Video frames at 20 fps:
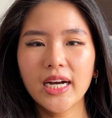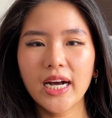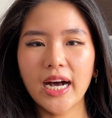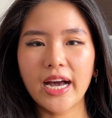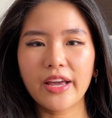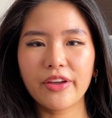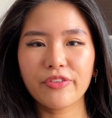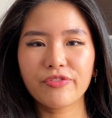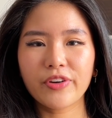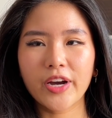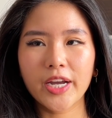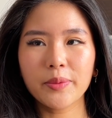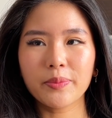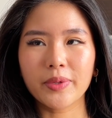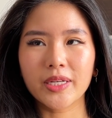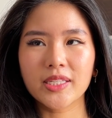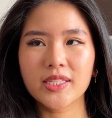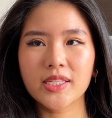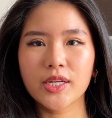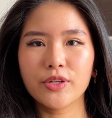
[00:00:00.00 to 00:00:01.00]
I find
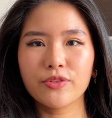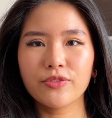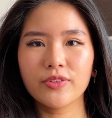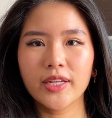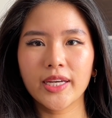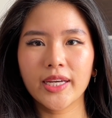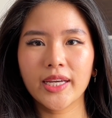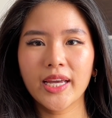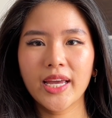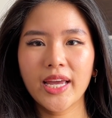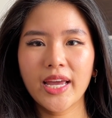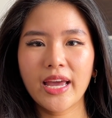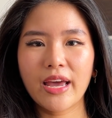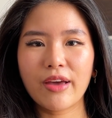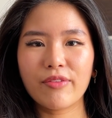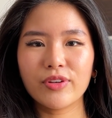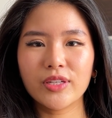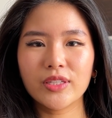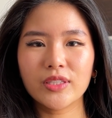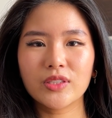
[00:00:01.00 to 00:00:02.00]
myself like
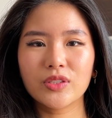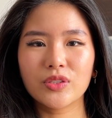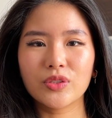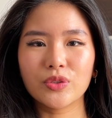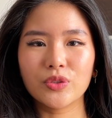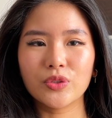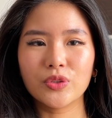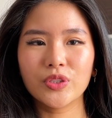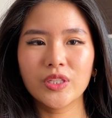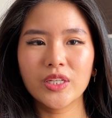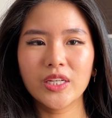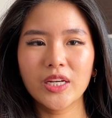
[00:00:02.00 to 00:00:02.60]
having to